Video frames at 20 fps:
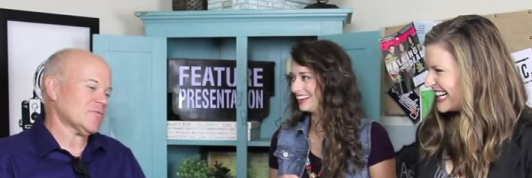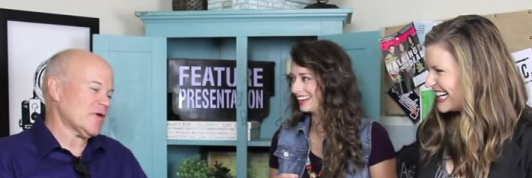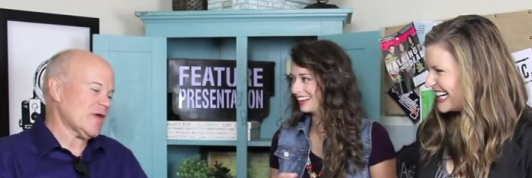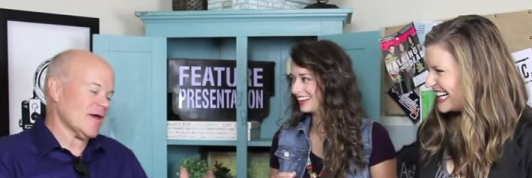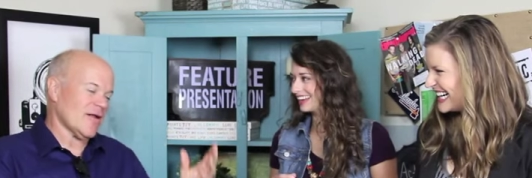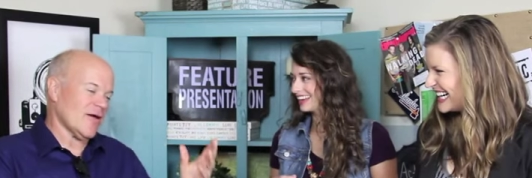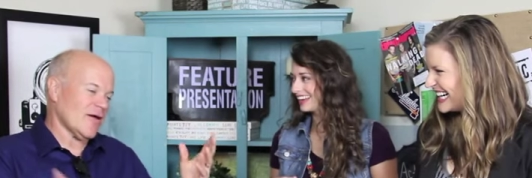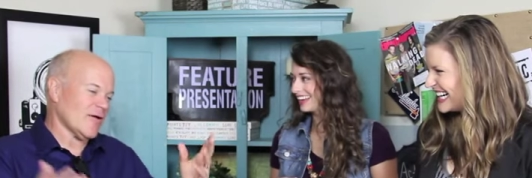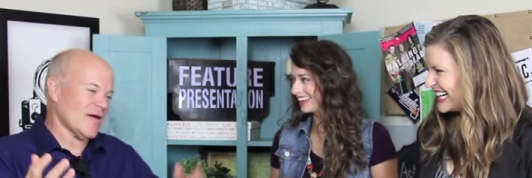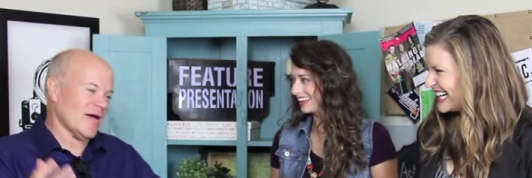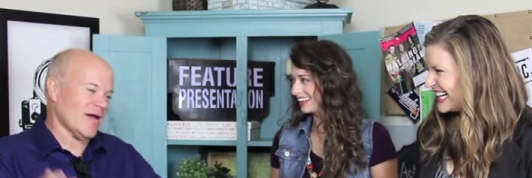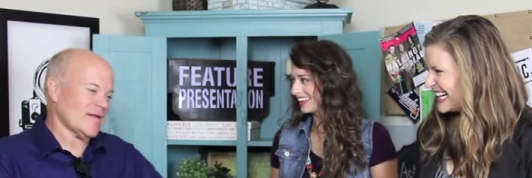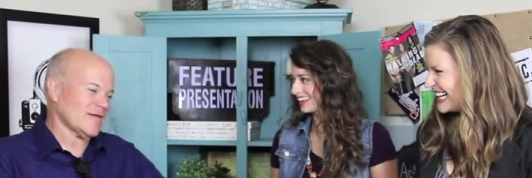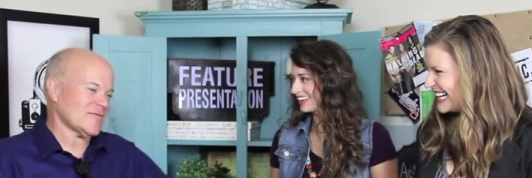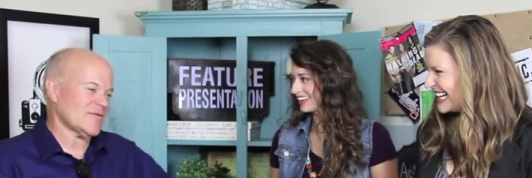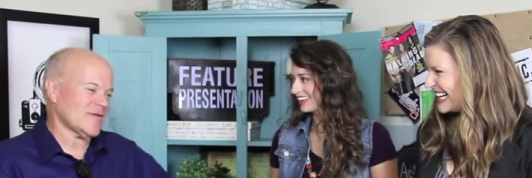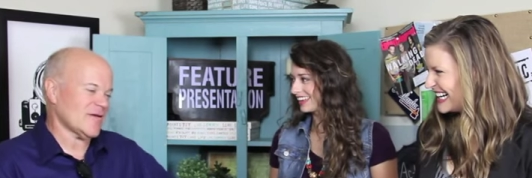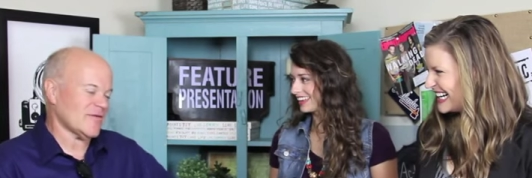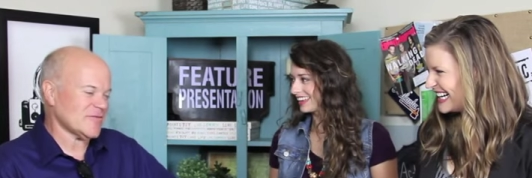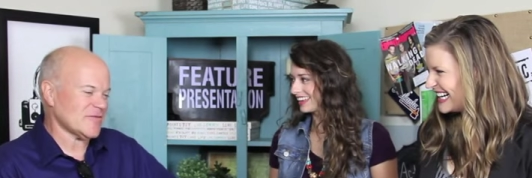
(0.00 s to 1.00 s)
Speaker 1: we had all kind
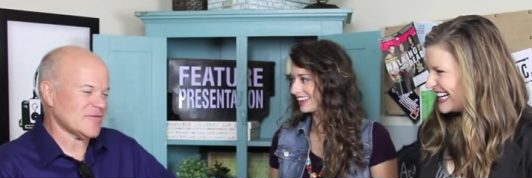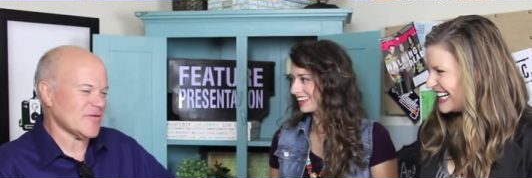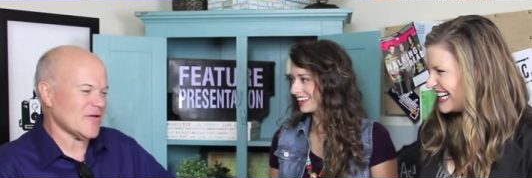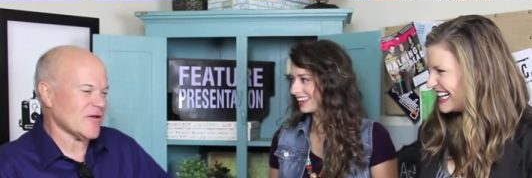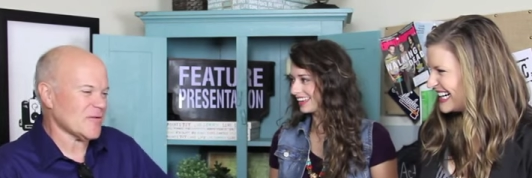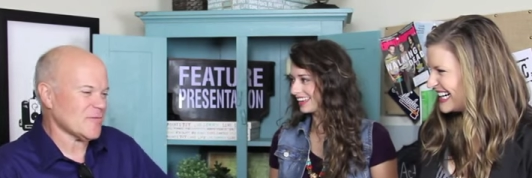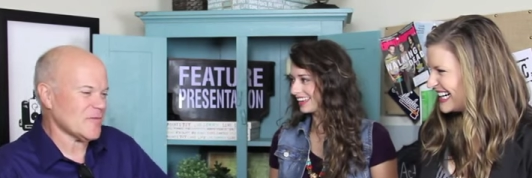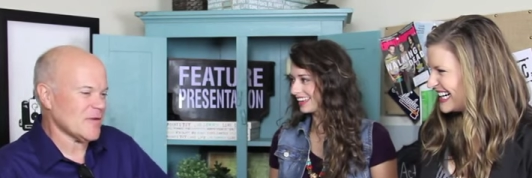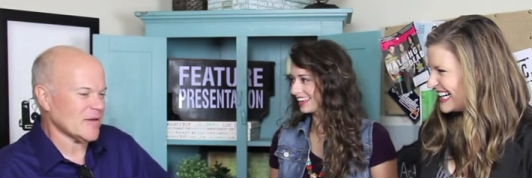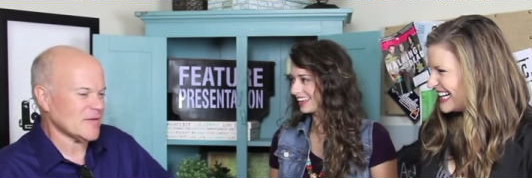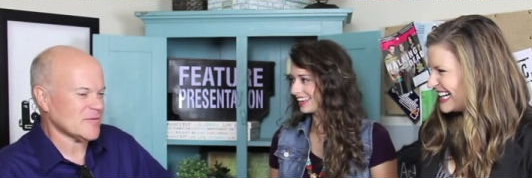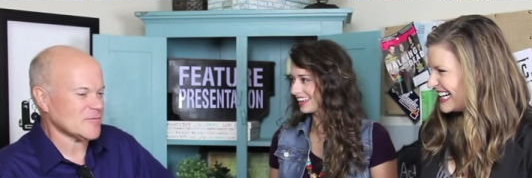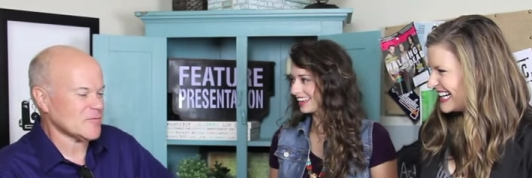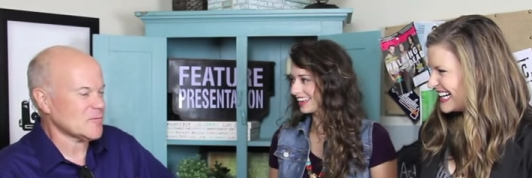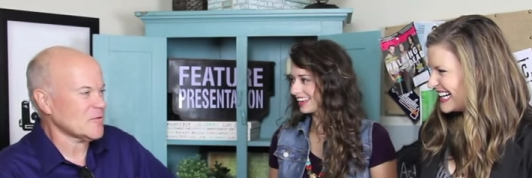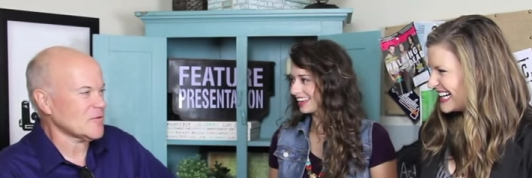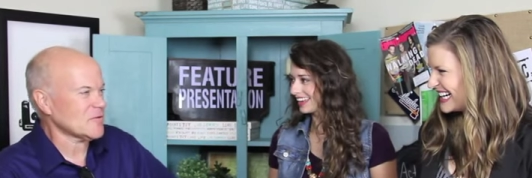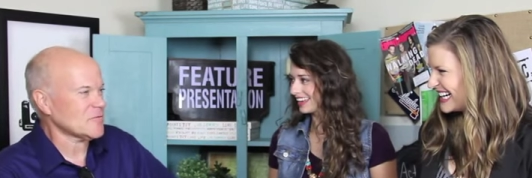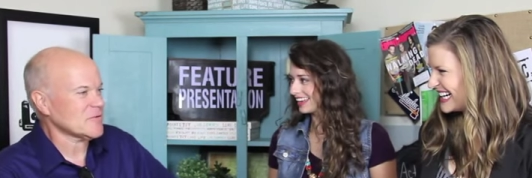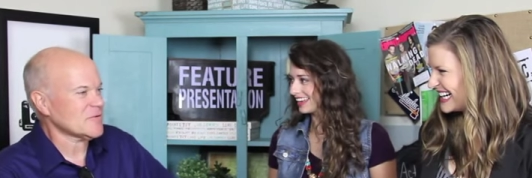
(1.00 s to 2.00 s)
of stuff to talk about because
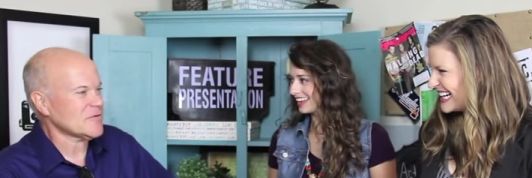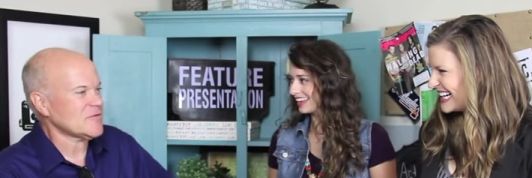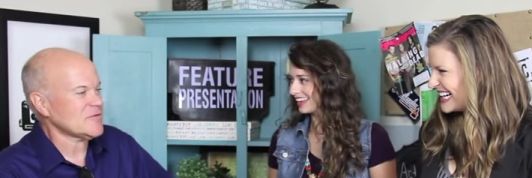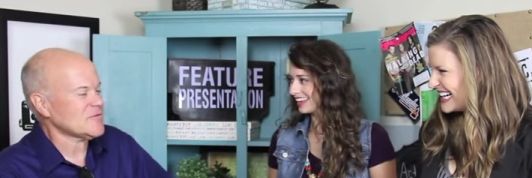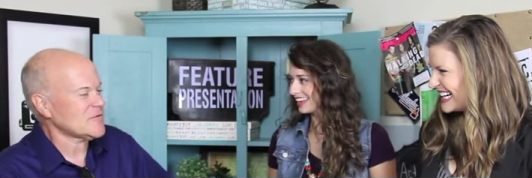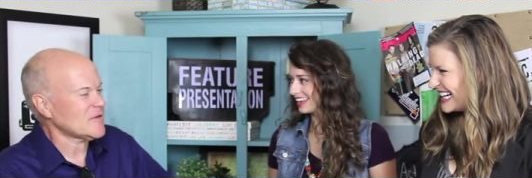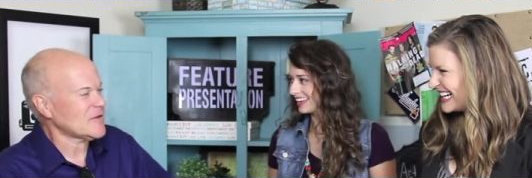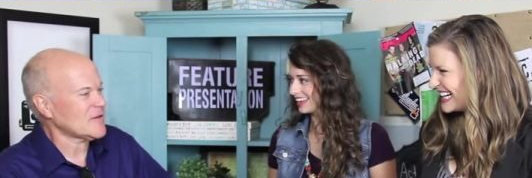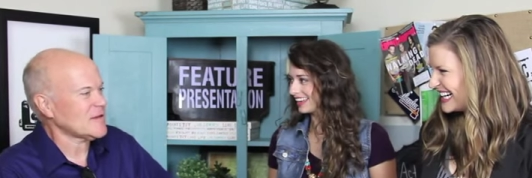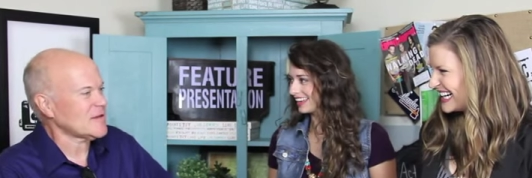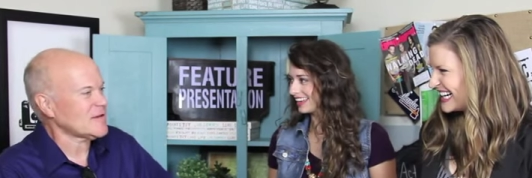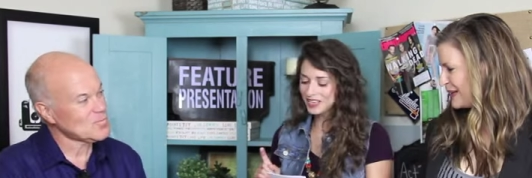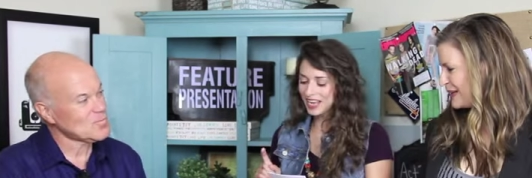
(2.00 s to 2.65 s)
we both went to UCLA.